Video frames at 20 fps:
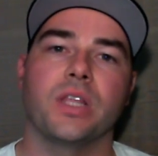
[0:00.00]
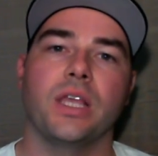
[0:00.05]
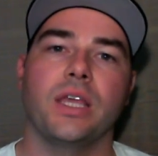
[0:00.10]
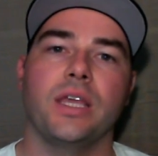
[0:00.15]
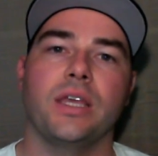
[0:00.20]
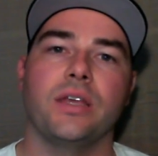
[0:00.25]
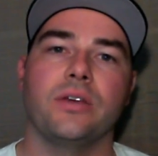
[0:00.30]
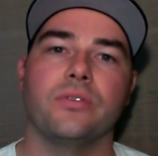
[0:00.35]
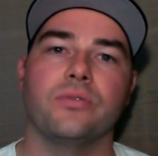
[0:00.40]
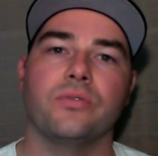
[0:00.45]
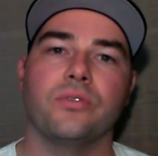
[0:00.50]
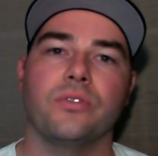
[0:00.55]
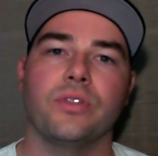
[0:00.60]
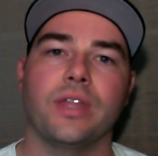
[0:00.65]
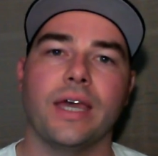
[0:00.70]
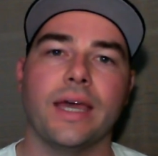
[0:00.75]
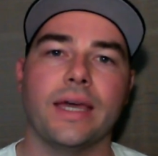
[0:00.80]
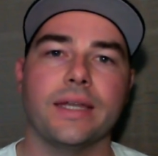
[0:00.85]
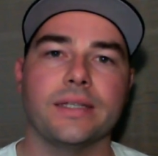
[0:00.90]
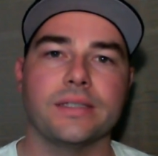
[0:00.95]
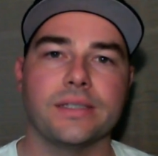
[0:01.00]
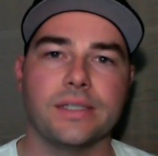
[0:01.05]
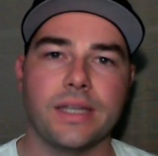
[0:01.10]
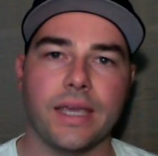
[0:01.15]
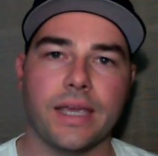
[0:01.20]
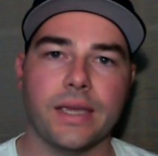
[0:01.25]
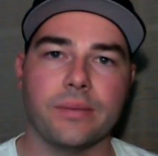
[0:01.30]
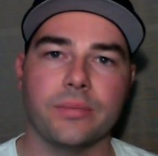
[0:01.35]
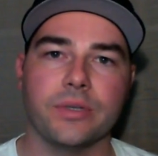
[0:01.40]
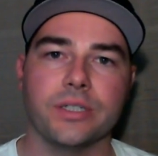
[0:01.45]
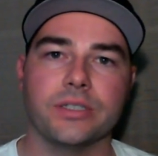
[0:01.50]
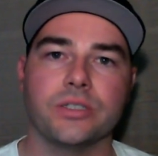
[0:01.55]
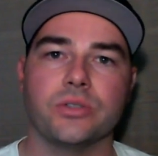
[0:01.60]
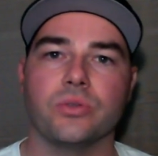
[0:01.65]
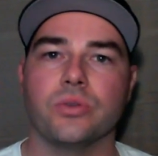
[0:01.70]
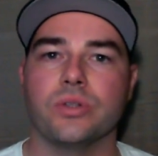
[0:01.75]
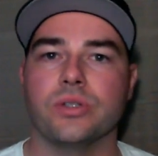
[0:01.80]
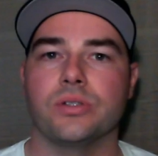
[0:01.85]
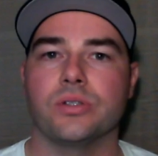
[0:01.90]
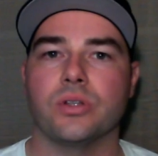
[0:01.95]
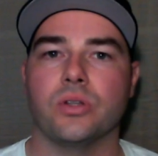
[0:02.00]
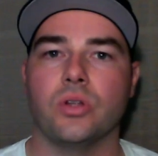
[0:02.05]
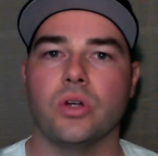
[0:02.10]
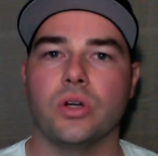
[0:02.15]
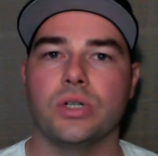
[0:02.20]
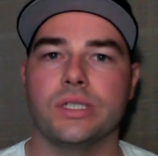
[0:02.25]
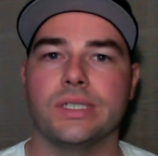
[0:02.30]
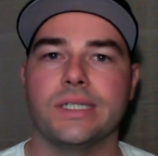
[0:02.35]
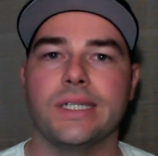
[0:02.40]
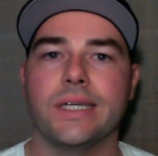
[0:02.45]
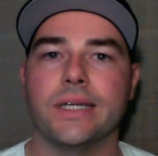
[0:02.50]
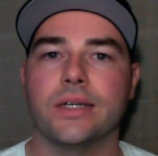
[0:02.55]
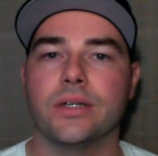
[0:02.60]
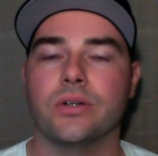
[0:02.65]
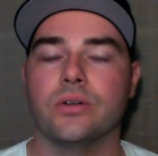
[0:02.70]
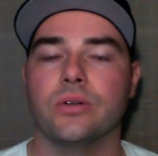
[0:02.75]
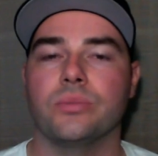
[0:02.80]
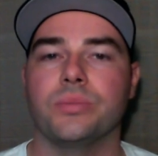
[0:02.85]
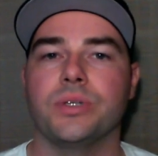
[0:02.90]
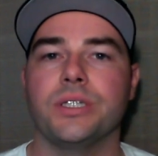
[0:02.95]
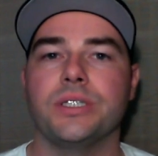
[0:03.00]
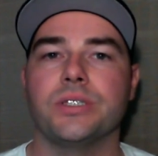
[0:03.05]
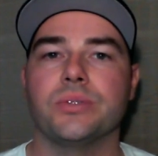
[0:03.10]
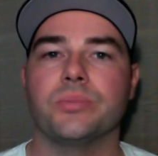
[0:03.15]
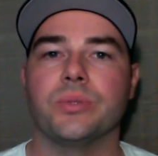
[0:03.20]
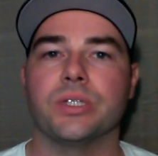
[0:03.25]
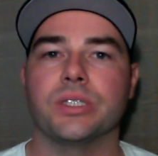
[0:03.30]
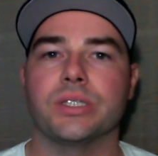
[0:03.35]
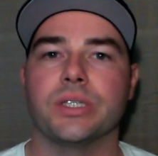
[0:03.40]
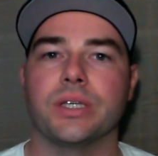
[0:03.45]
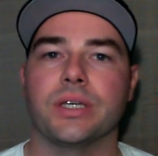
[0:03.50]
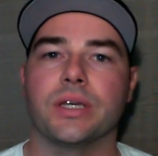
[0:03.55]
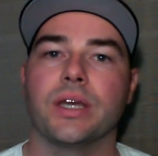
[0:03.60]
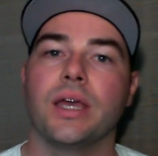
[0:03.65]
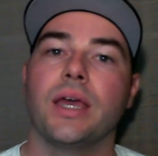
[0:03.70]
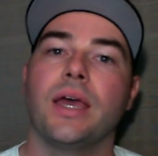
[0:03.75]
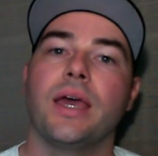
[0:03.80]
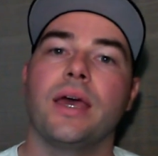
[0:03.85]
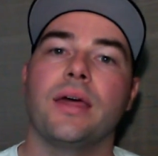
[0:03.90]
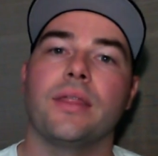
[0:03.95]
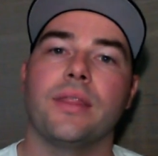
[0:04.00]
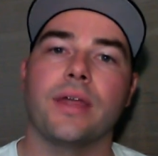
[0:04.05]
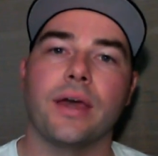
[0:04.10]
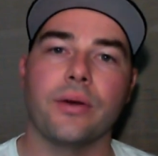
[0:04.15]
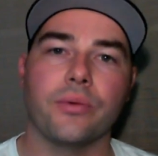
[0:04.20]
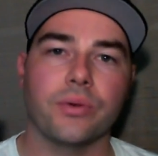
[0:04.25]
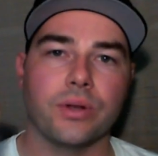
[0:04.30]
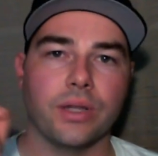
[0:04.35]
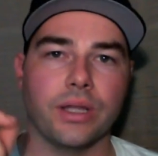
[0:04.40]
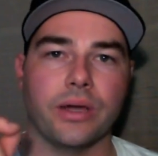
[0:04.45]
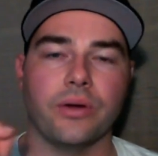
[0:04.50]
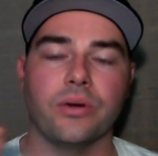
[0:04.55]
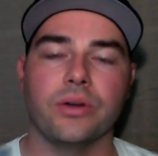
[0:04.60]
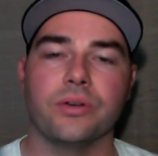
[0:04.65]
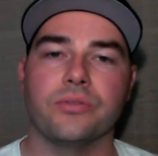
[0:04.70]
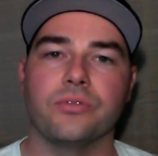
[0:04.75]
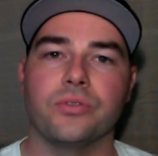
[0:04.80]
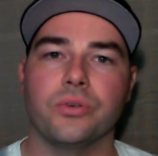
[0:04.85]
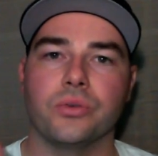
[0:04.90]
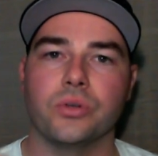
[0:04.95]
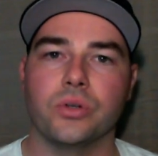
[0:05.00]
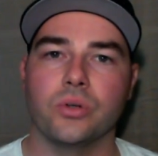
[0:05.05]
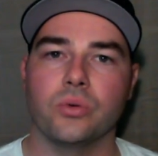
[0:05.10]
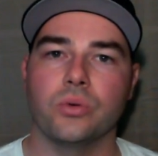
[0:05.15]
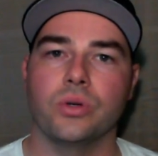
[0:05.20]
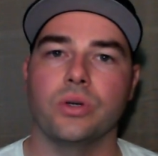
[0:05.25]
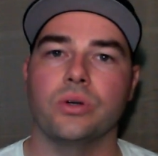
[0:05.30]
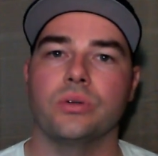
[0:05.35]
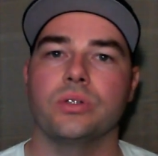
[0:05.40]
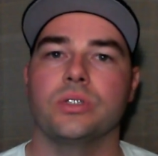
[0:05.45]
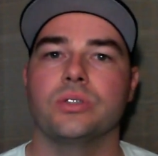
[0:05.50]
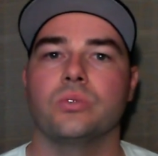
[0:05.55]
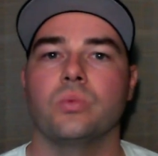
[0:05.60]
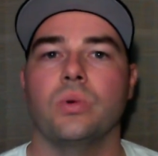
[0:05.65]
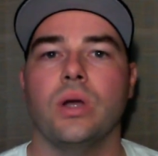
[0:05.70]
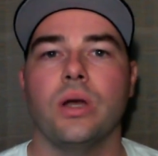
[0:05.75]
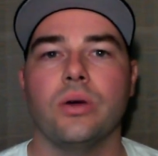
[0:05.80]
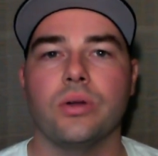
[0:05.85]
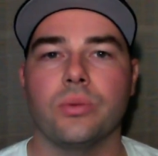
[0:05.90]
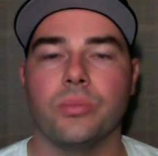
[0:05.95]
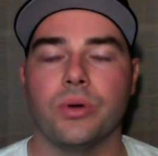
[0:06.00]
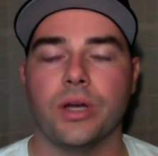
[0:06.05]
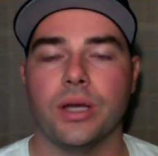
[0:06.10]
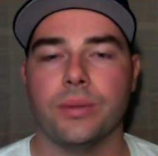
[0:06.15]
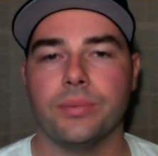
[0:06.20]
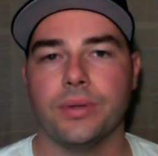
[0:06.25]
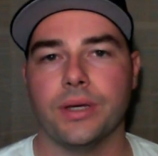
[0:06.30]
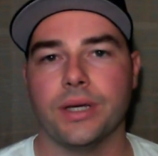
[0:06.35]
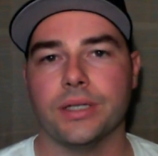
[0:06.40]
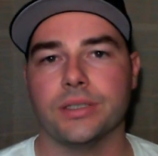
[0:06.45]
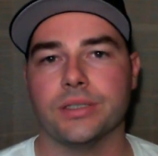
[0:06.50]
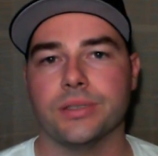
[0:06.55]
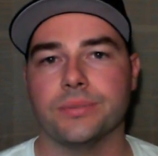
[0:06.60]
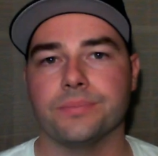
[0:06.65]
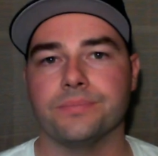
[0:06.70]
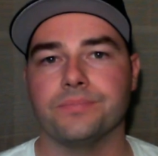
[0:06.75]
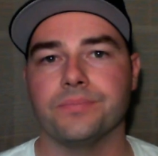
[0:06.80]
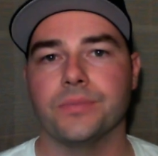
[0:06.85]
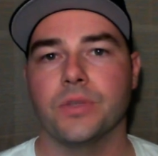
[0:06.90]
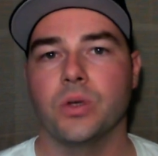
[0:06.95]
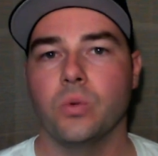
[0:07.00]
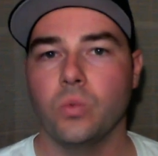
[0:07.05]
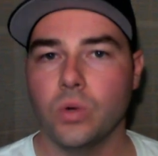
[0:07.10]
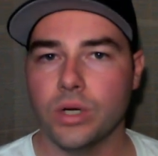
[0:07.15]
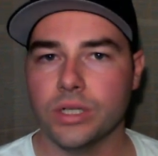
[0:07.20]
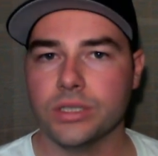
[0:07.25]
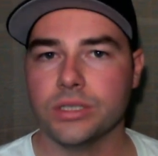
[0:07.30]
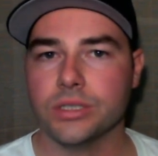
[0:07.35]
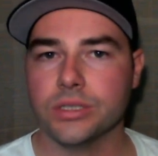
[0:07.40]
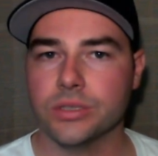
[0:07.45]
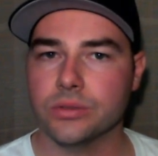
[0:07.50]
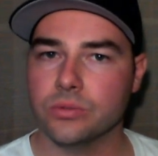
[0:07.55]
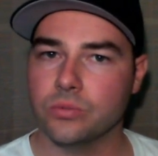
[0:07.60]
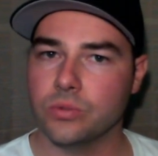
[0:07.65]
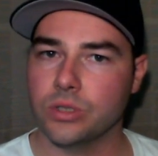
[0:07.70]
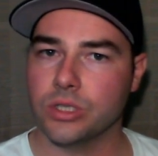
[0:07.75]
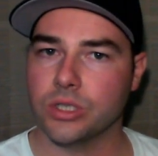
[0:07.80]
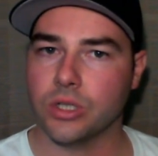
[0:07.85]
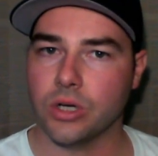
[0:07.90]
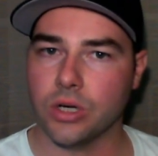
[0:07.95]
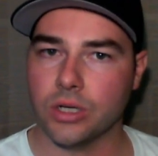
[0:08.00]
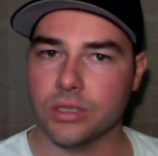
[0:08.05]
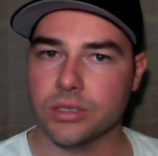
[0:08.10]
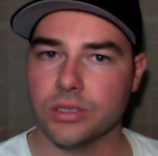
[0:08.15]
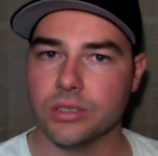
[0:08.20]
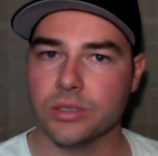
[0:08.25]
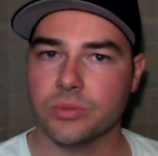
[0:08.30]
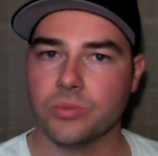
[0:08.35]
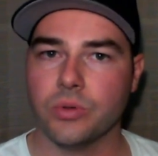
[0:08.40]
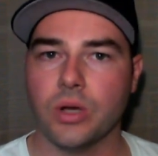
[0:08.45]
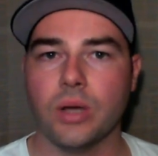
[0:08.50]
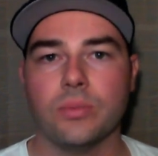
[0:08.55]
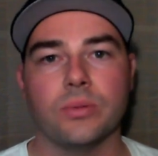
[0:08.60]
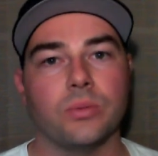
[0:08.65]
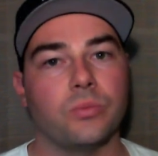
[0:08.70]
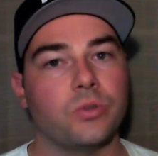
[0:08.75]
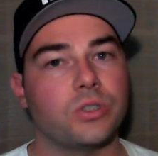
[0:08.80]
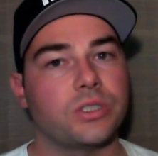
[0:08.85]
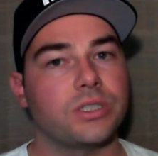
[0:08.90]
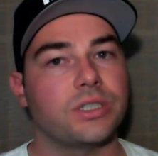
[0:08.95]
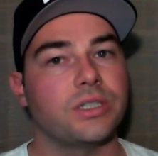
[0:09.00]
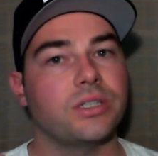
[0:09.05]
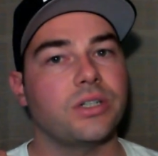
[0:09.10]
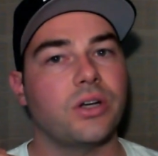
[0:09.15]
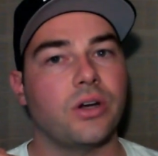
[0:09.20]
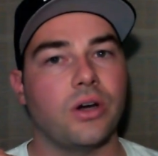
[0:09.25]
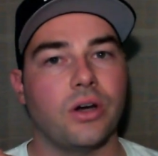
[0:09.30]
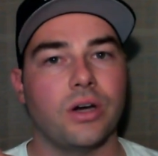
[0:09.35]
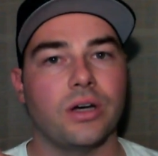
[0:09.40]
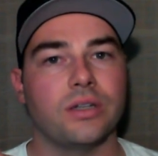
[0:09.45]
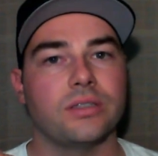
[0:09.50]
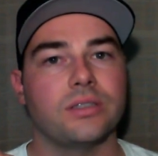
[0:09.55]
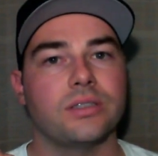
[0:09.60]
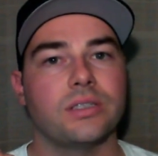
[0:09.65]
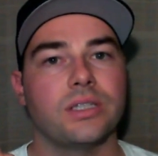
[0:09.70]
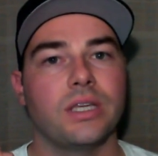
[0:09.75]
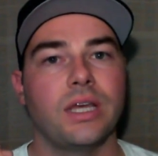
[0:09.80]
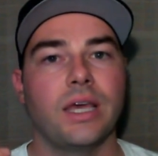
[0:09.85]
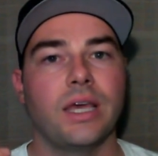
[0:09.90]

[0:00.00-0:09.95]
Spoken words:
If that is damaged or there's a large nick or a piece missing, that would allow unfiltered oil as well to bypass, which would cause this problem, which can cause,